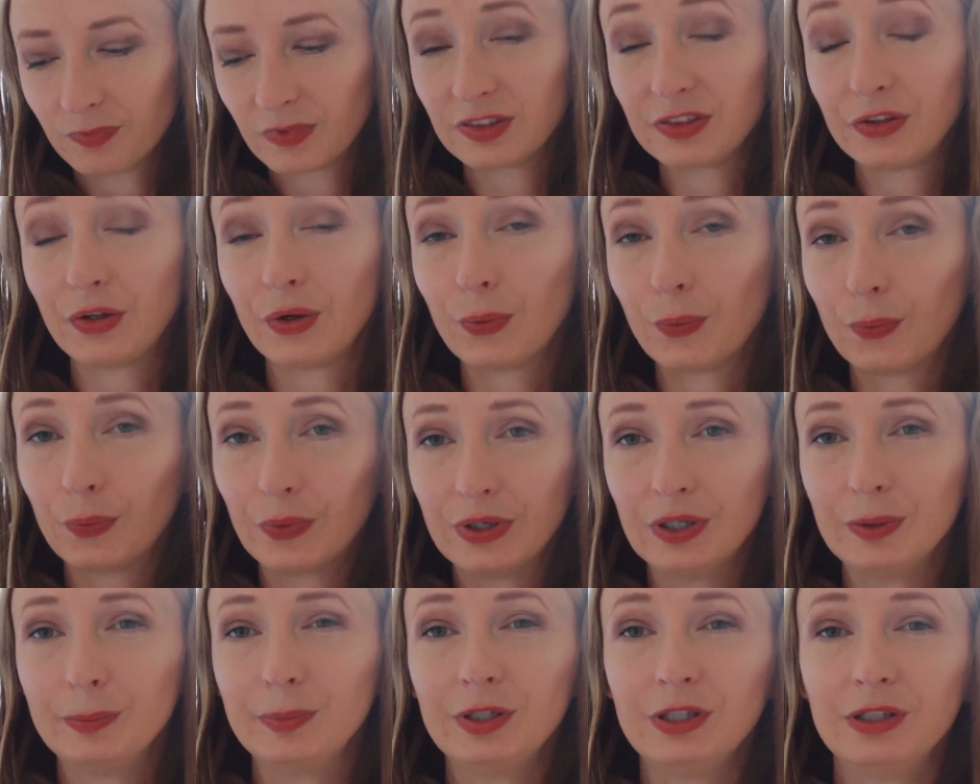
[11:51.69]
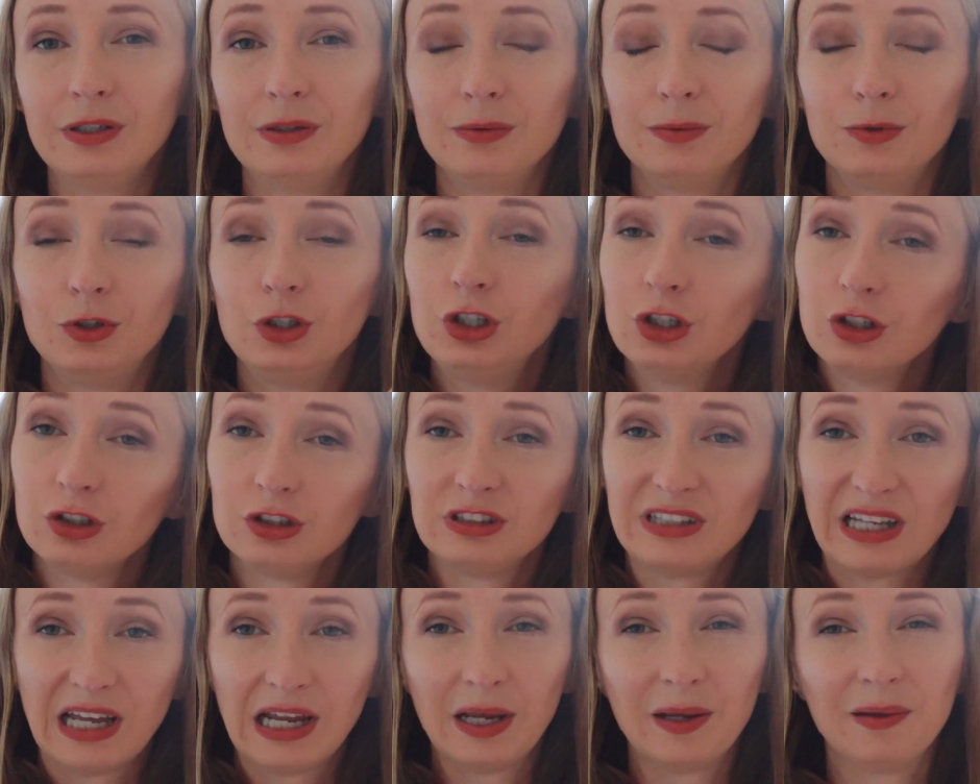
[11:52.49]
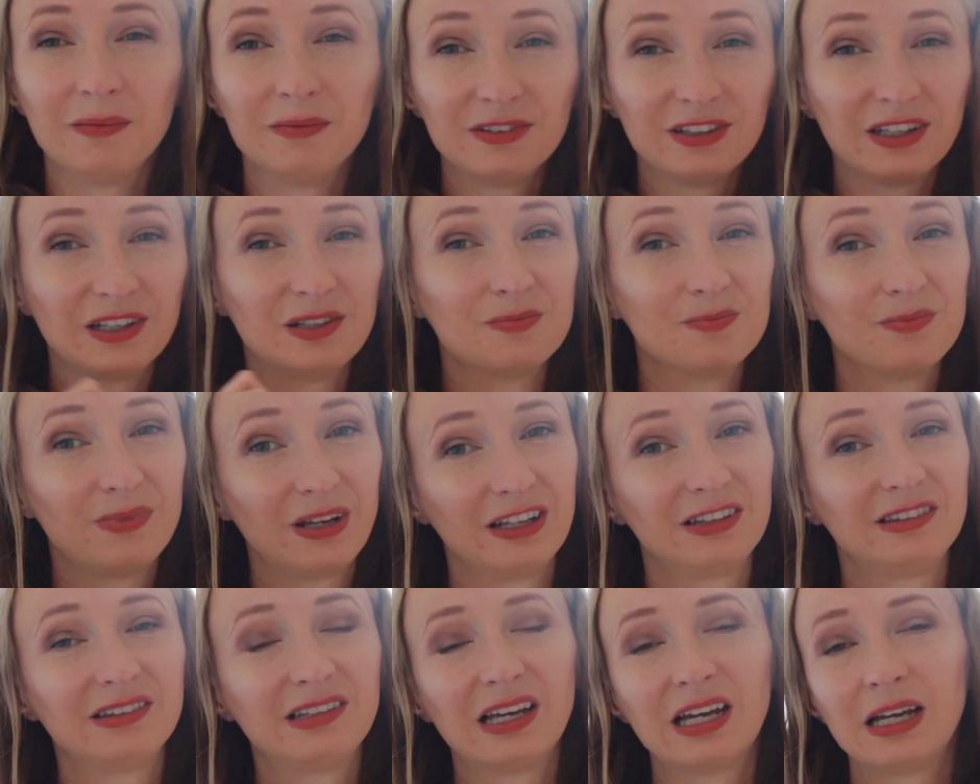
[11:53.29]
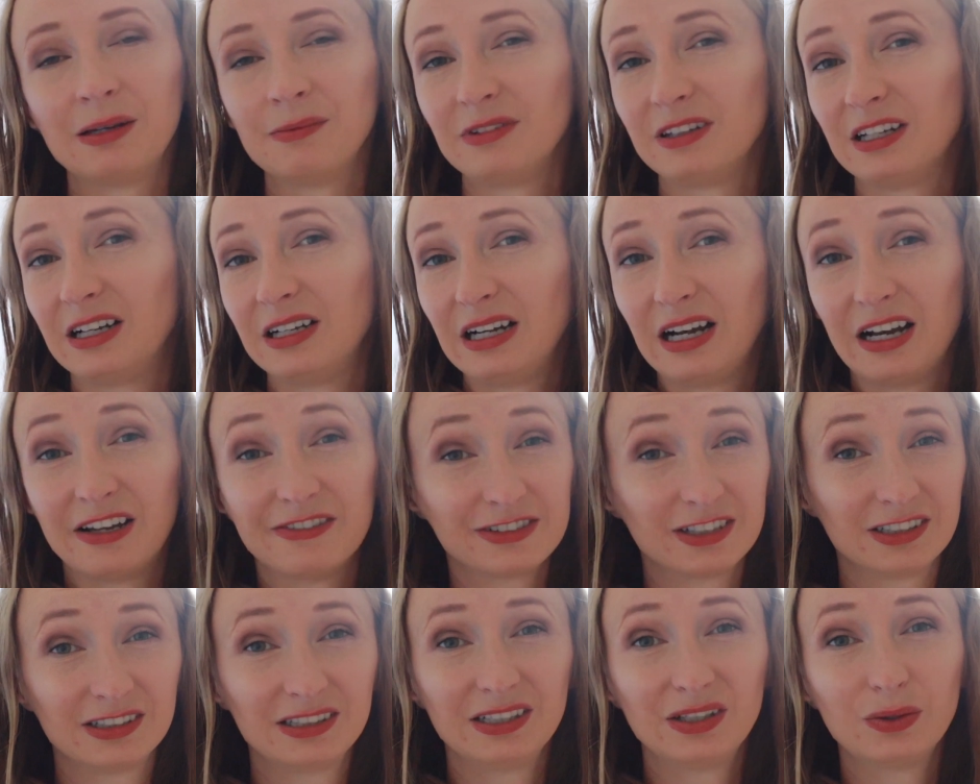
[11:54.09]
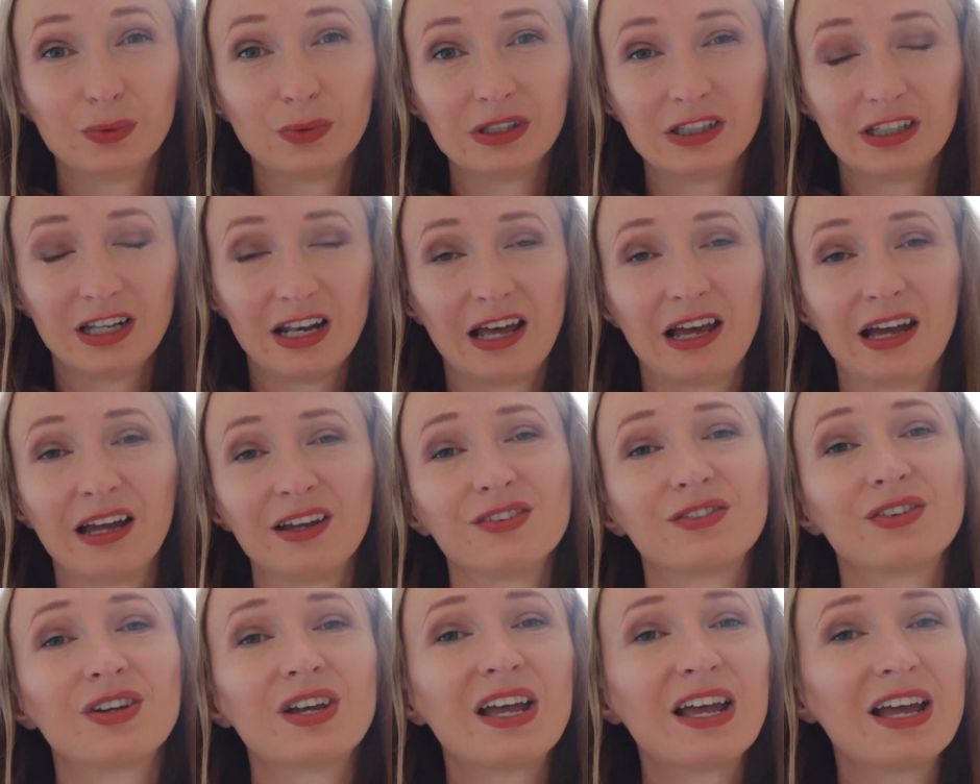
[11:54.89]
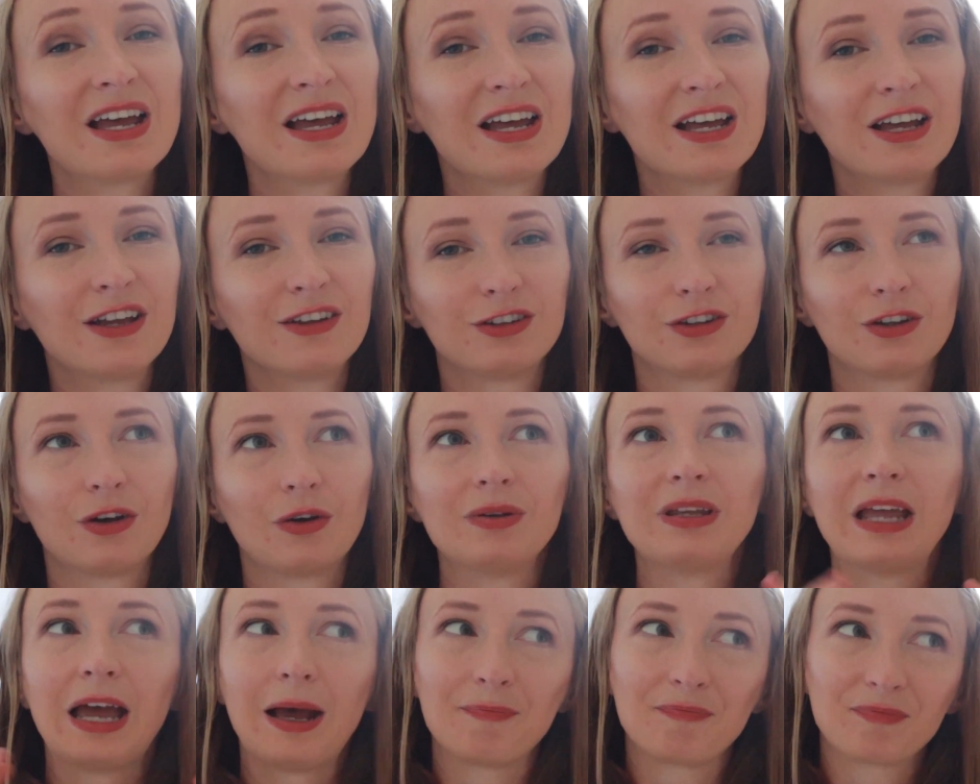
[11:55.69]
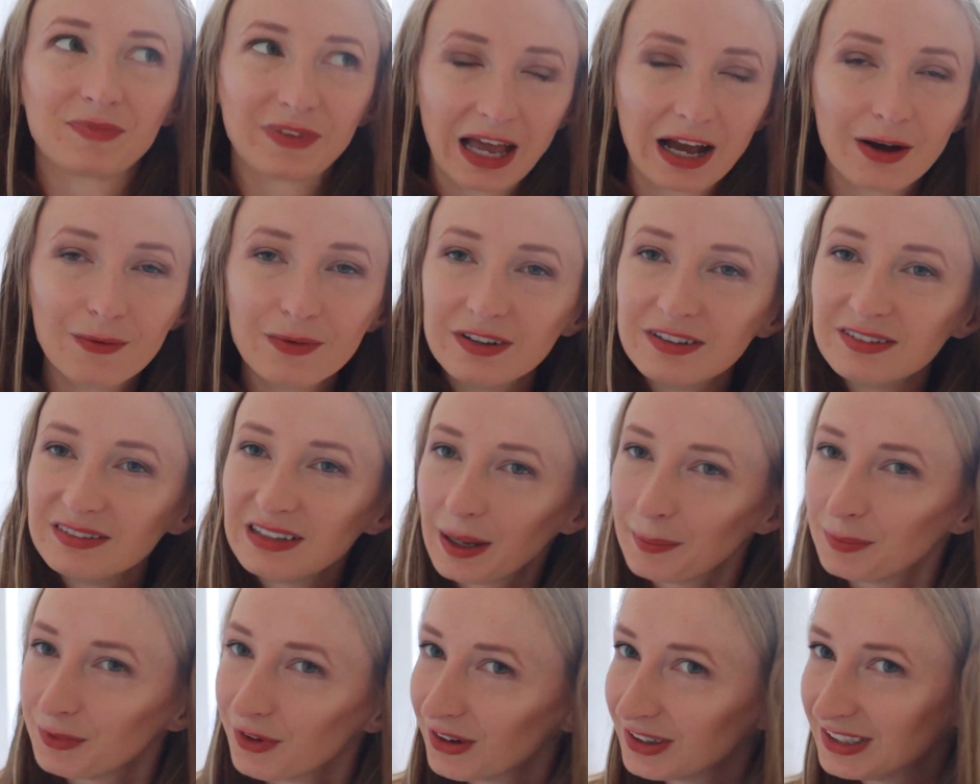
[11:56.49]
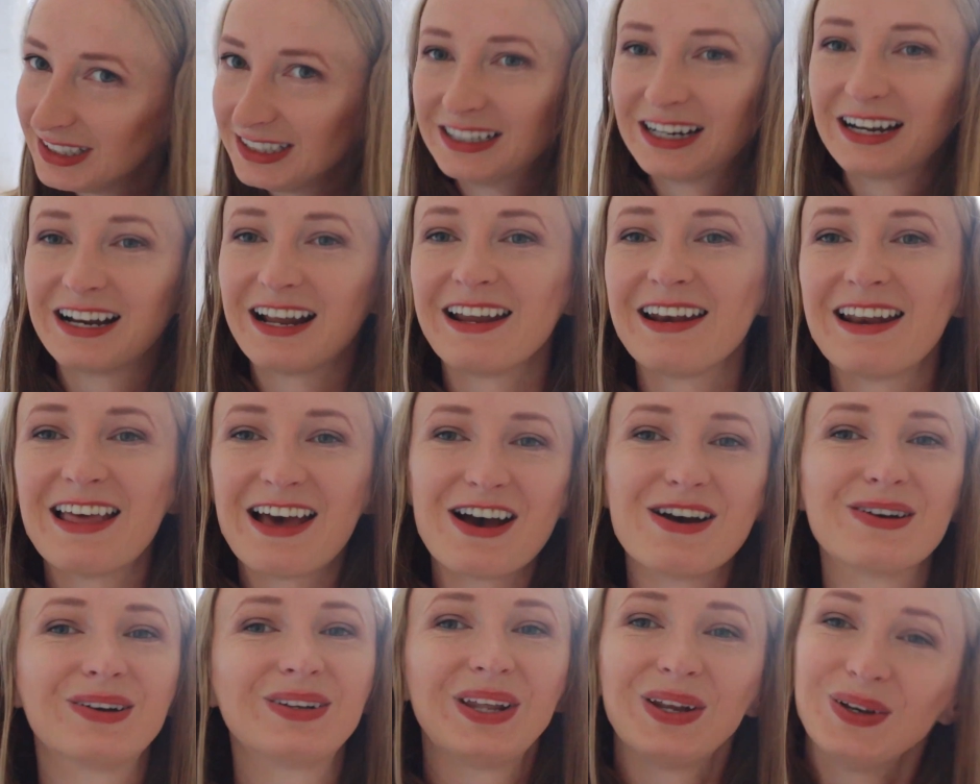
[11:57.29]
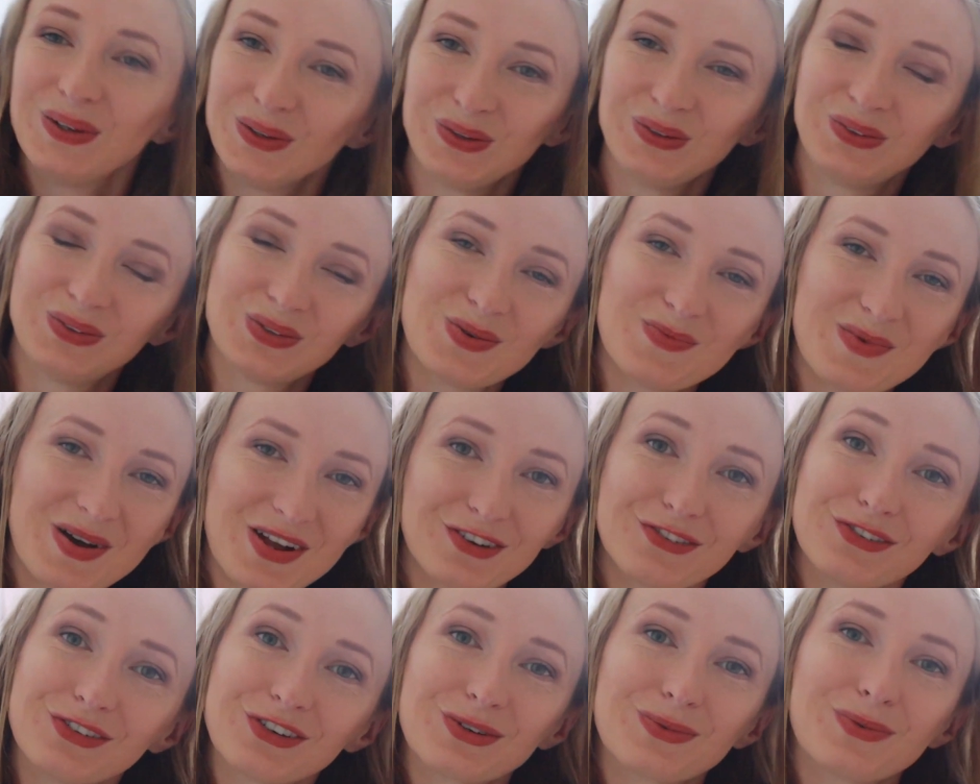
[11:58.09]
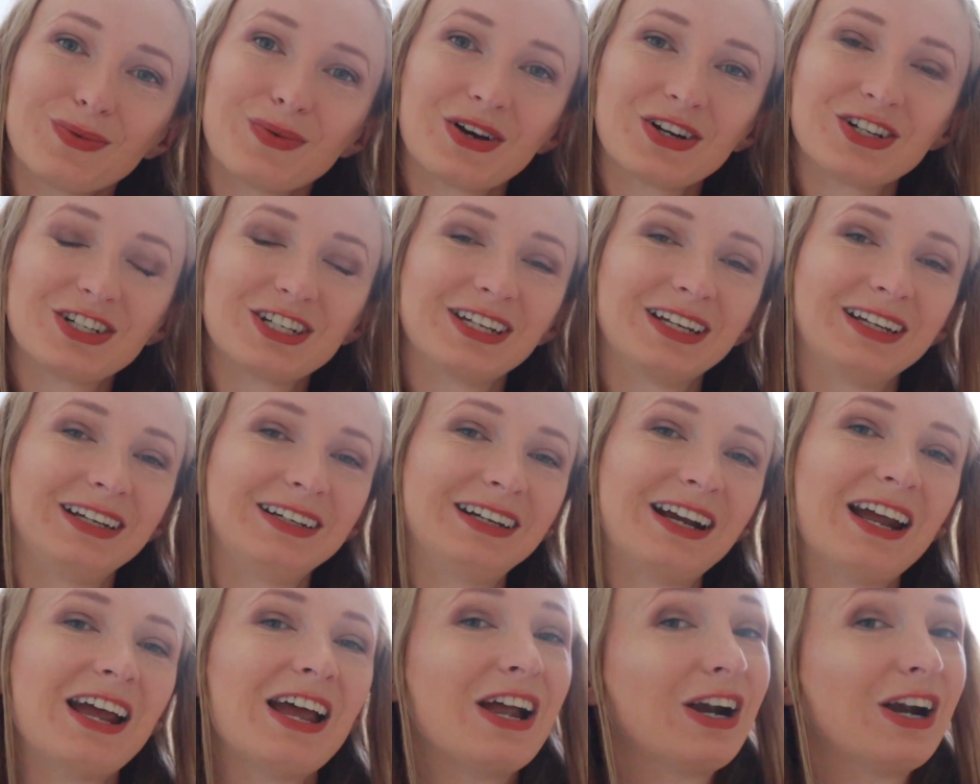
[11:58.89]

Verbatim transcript: There will be good times and bad times, like everything with life. So yeah, I will stop talking right now. Thank you so much for watching.